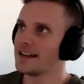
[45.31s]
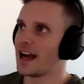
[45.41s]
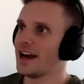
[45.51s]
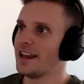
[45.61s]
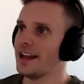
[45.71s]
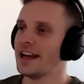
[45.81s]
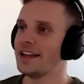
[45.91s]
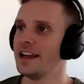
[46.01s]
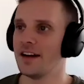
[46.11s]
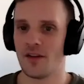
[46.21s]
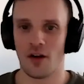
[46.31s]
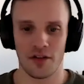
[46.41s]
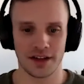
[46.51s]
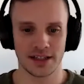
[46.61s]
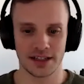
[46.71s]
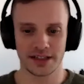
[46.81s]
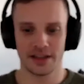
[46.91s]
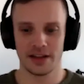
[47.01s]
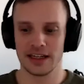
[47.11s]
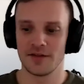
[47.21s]
and that's kind of the idea of all this
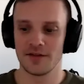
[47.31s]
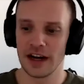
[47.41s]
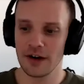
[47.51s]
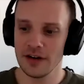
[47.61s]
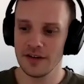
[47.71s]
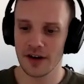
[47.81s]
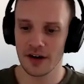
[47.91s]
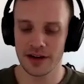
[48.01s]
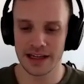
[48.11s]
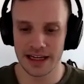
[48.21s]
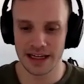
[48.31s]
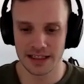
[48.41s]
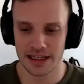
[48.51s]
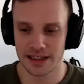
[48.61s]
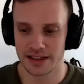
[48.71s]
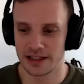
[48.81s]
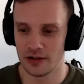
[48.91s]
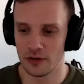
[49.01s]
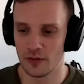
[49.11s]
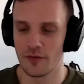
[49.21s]
is it's very very easy
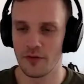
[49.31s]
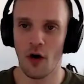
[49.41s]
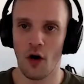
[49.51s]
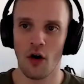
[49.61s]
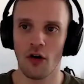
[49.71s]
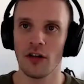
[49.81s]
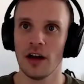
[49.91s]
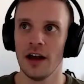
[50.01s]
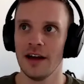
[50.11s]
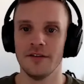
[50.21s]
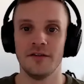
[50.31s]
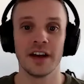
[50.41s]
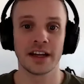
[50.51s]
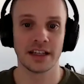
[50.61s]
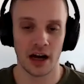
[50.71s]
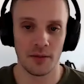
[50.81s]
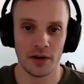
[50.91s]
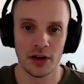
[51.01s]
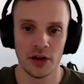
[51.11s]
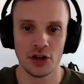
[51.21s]
to fall
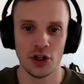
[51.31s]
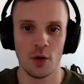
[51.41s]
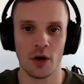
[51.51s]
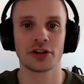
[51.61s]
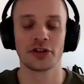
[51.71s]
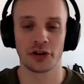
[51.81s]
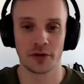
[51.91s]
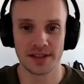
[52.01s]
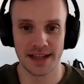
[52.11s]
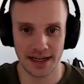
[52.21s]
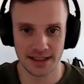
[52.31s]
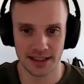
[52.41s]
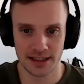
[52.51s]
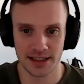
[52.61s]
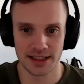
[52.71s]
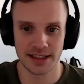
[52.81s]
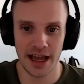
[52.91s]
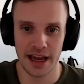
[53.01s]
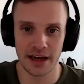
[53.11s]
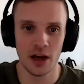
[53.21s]
victim to our circumstances to
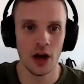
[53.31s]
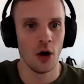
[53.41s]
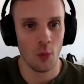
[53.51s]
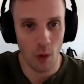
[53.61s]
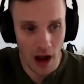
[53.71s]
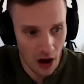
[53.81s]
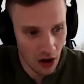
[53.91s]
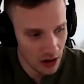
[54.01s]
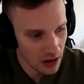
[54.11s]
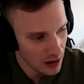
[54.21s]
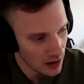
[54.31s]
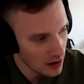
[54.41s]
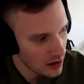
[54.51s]
say mm-hmm. well